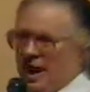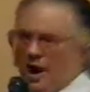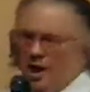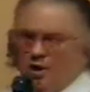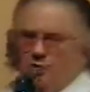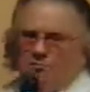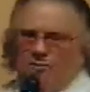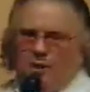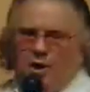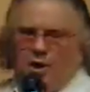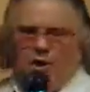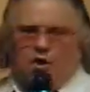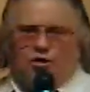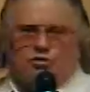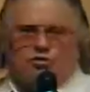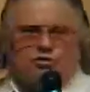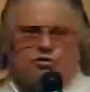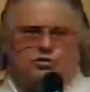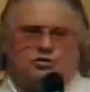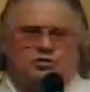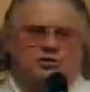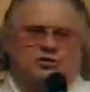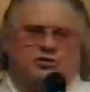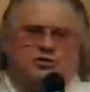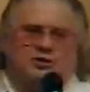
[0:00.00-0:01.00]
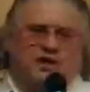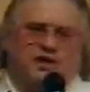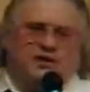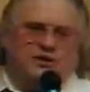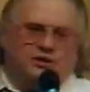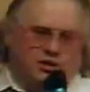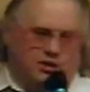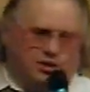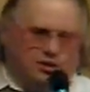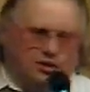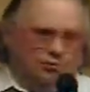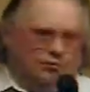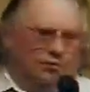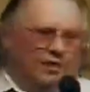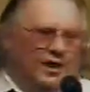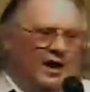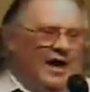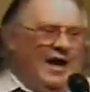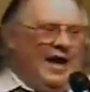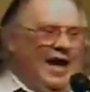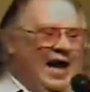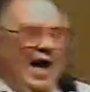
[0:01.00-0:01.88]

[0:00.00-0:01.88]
I'll pause to say to you,